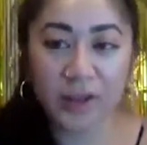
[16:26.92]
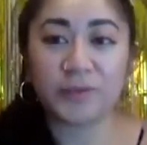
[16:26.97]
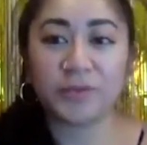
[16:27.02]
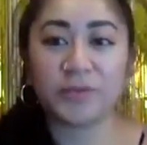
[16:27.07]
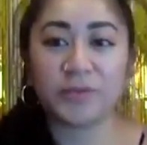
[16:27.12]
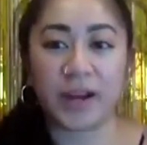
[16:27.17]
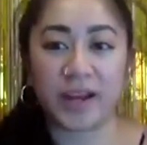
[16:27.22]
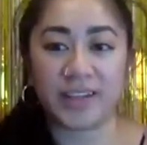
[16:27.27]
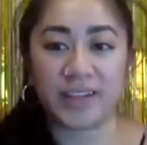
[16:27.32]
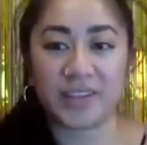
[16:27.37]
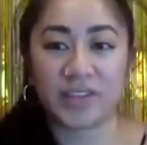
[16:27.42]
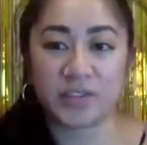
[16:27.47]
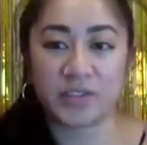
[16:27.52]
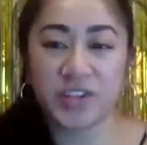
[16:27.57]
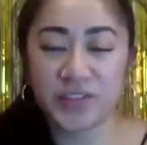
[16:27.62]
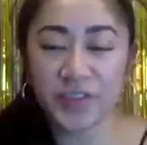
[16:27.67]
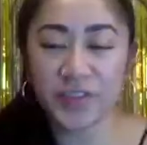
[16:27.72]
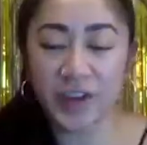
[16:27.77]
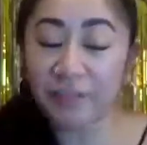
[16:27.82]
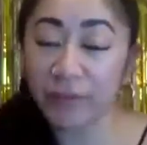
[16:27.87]
Right. So
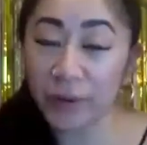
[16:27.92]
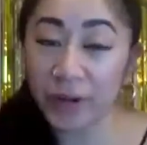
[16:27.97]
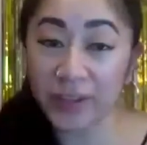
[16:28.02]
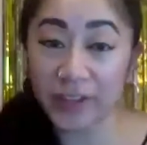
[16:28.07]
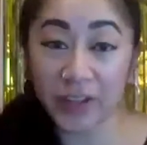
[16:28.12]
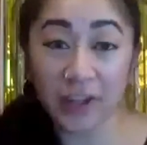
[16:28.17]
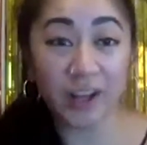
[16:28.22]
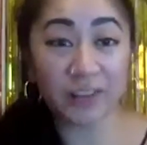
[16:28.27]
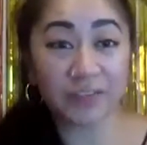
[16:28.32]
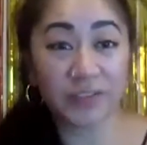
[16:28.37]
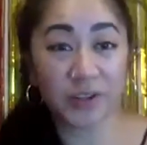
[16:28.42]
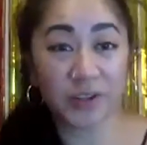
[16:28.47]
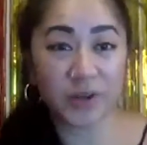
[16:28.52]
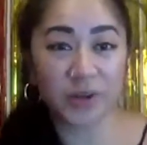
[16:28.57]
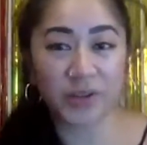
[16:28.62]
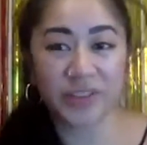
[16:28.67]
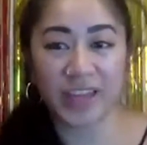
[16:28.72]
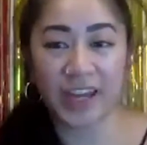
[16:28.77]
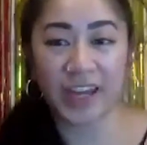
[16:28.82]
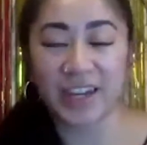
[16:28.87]
just for everyone on the call, if you don't know
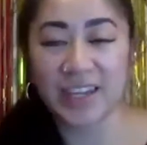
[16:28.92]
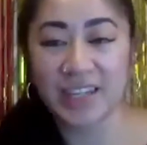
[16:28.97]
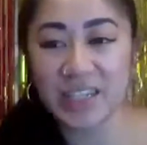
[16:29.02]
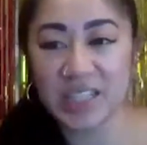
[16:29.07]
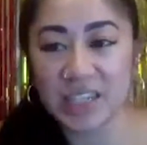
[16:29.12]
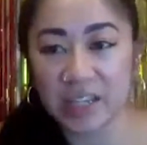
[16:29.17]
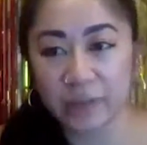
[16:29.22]
what that is,